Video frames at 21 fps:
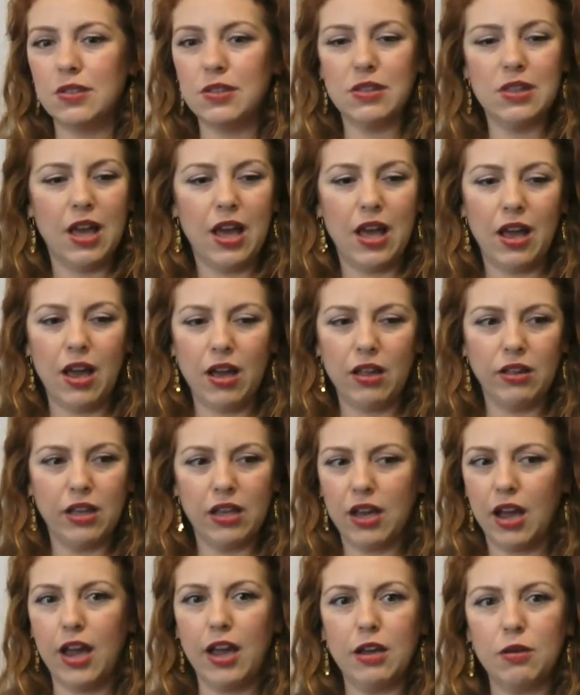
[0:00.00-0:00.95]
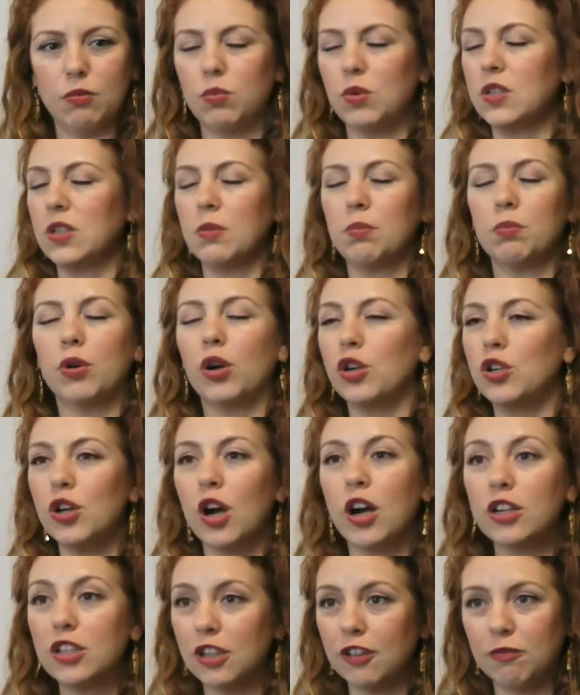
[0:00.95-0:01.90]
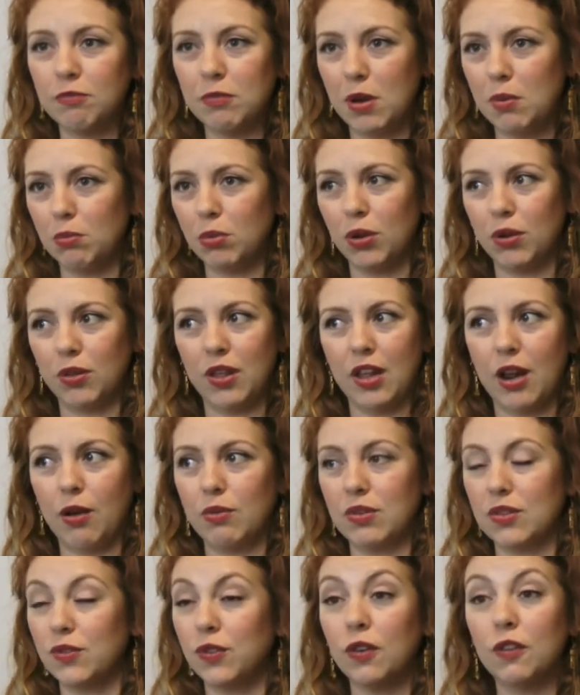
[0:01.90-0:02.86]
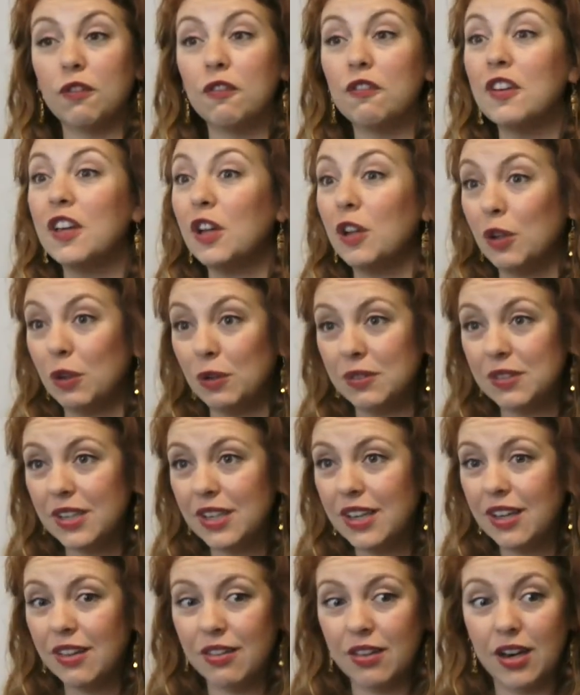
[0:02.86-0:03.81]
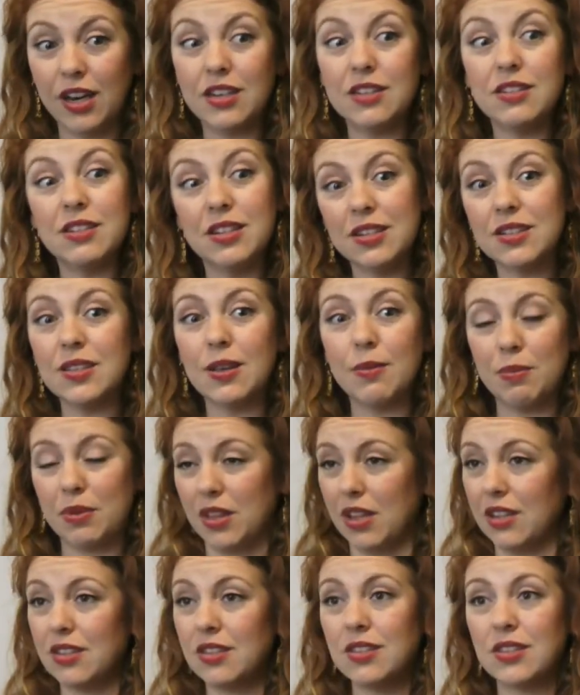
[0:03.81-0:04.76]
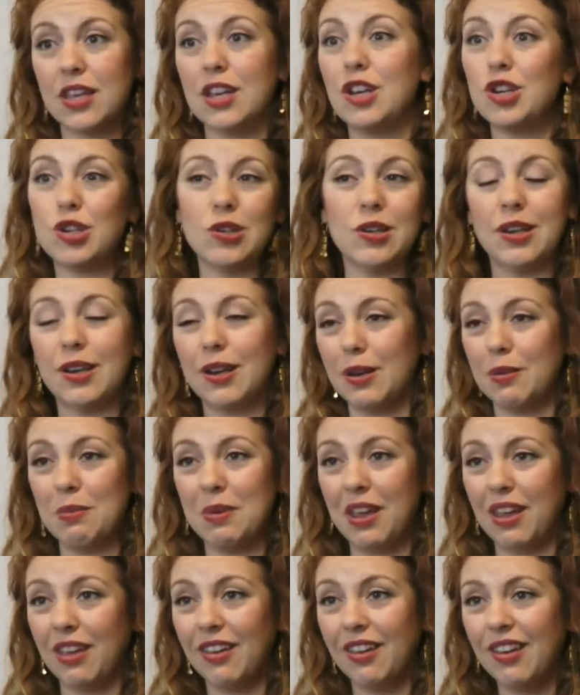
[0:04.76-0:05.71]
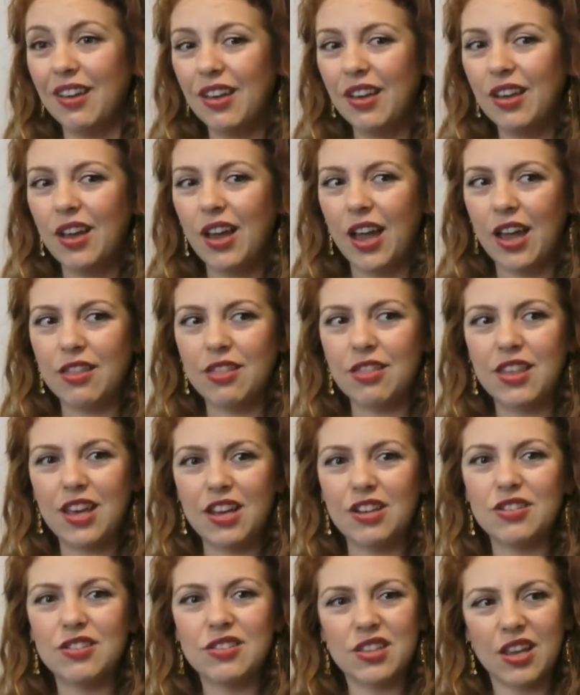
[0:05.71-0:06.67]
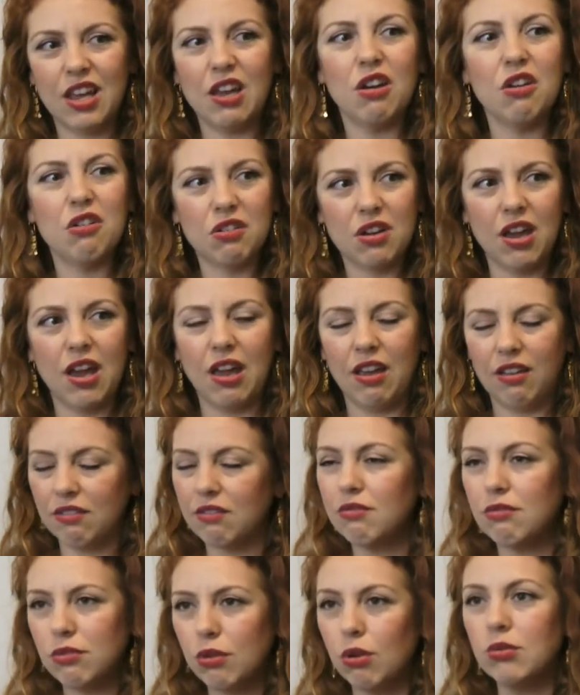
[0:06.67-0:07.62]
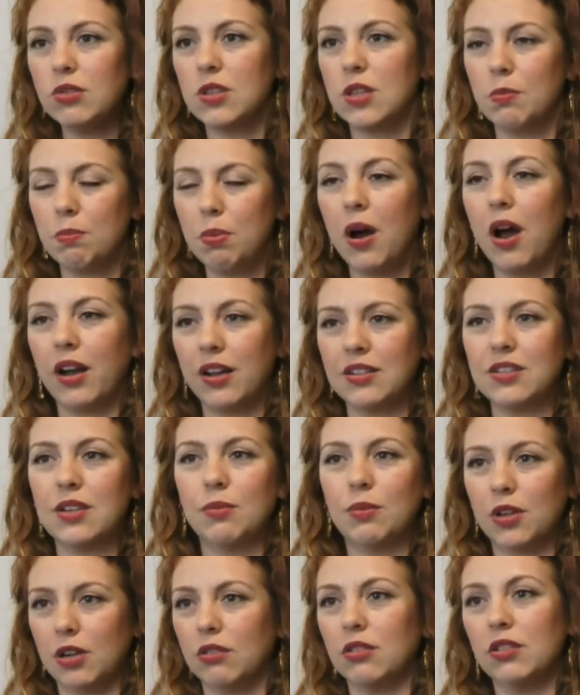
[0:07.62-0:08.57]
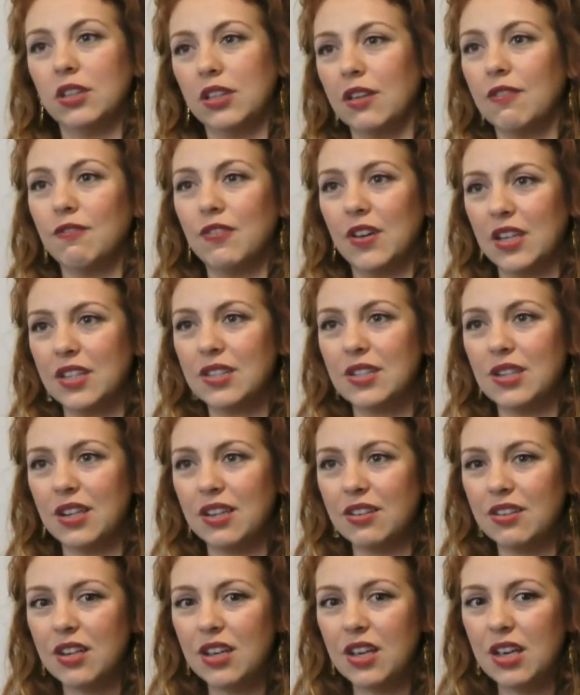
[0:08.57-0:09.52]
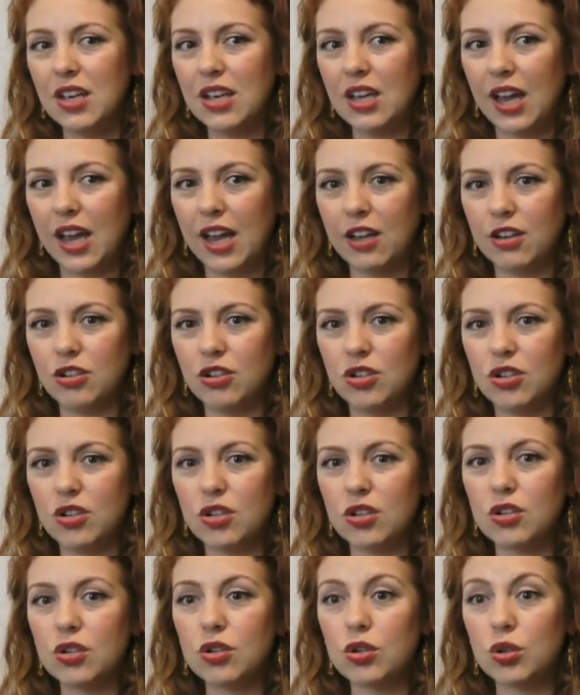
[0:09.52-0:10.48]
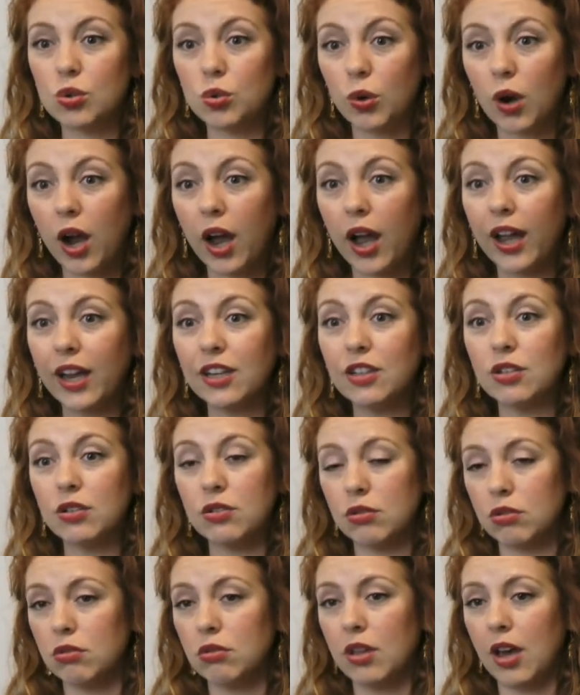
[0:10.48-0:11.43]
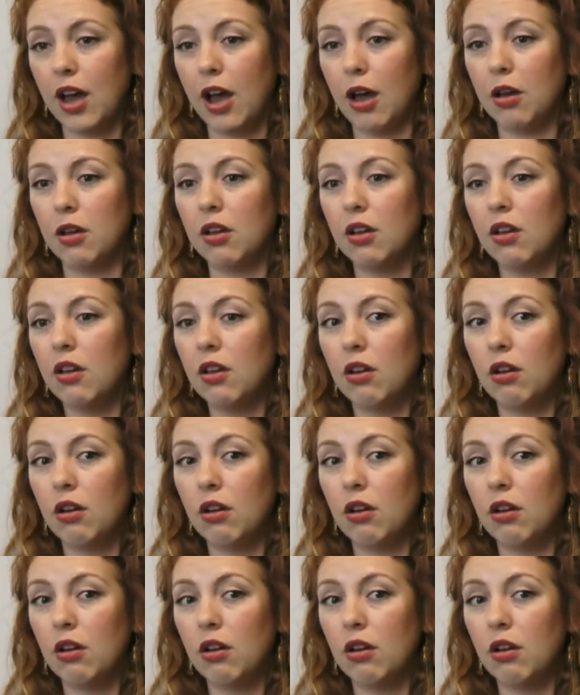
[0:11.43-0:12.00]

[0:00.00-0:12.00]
that I was a productive member, that I was fulfilled, that I did something that satiated me. And then say, okay, those are the pockets I'm going to really invest in. And try to do that